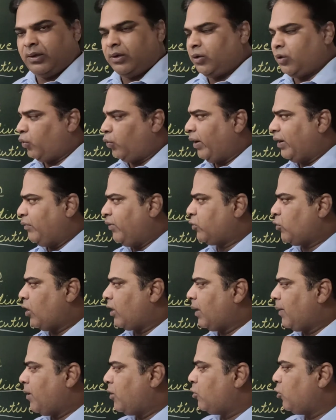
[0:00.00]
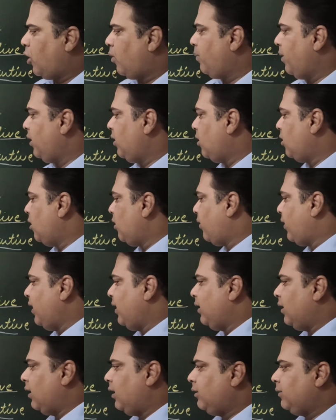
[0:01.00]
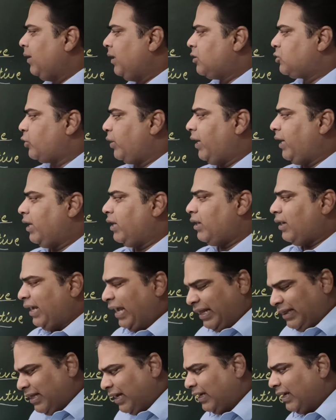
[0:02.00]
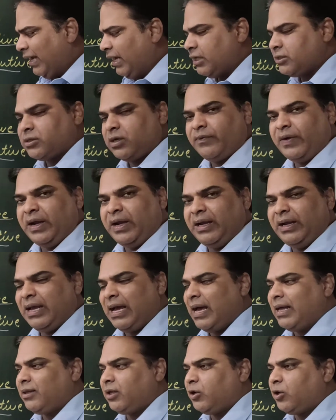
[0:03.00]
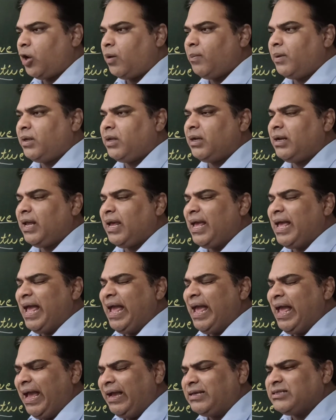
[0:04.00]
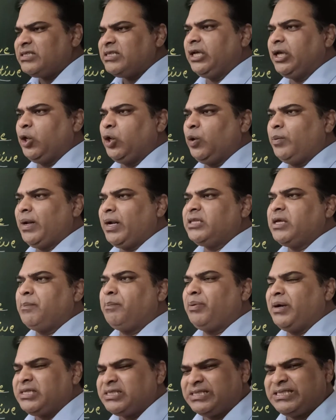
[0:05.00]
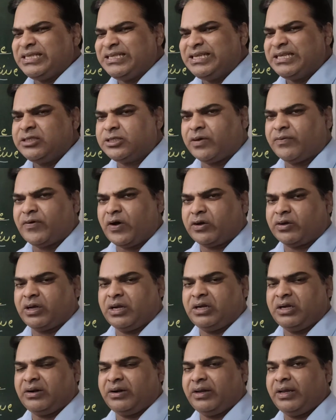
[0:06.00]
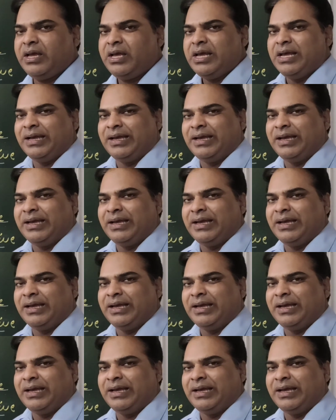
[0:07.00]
When we talk about nominal or real, so here in the case of India, the nominal executive, that is the president of our country,